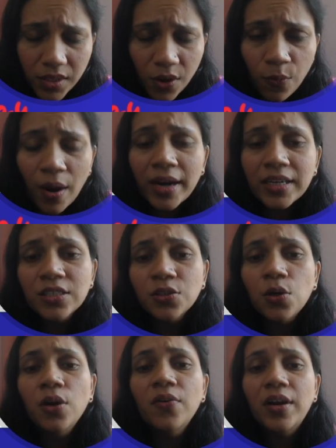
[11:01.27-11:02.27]
Why it is
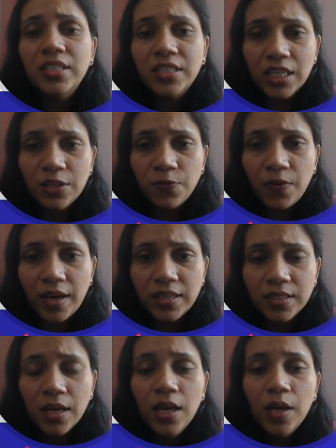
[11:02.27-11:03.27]
called resting
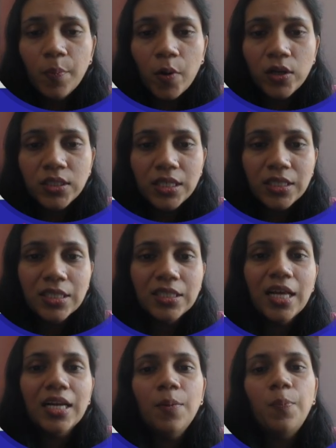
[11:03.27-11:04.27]
phase? Because it is
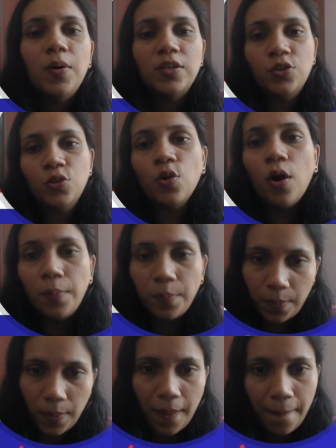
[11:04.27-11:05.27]
like a bus
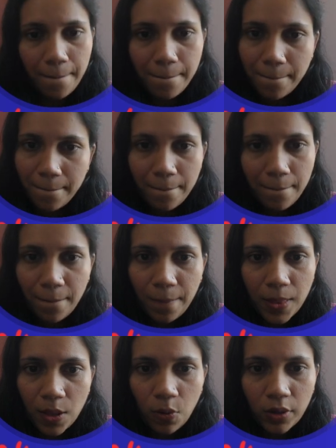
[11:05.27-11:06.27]
stop.
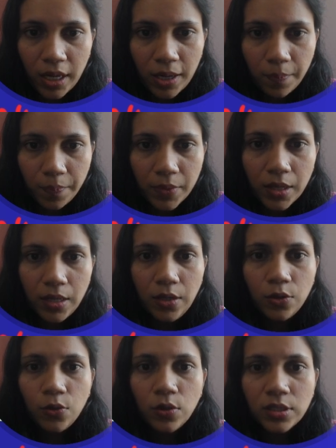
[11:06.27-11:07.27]
Okay.
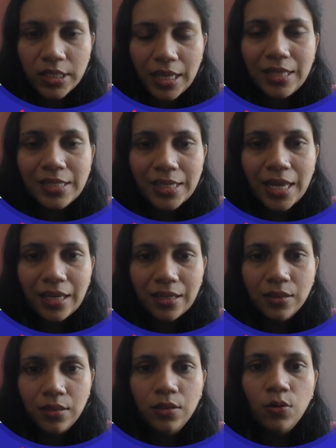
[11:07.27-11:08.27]
Your cell
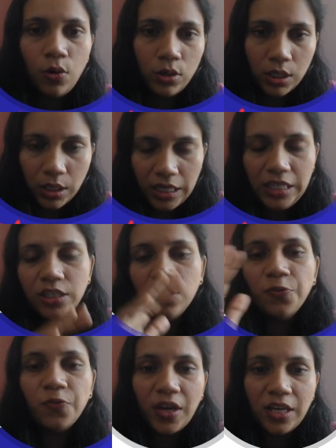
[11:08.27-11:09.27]
cycle or the
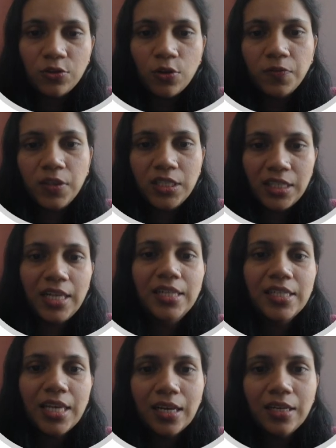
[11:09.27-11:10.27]
interphase of the cell
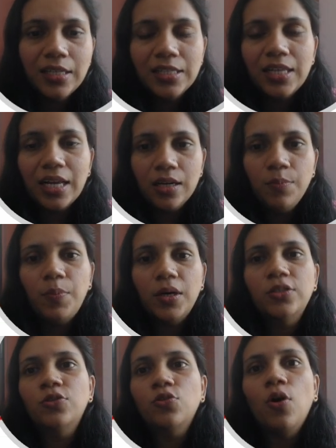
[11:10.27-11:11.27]
cycle, it's like a
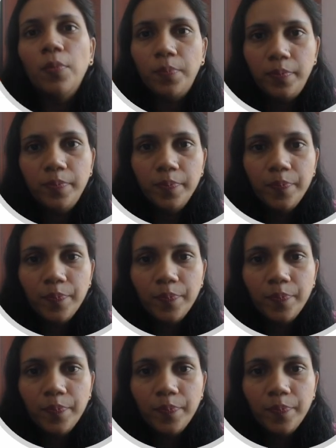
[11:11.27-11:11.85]
bus stop.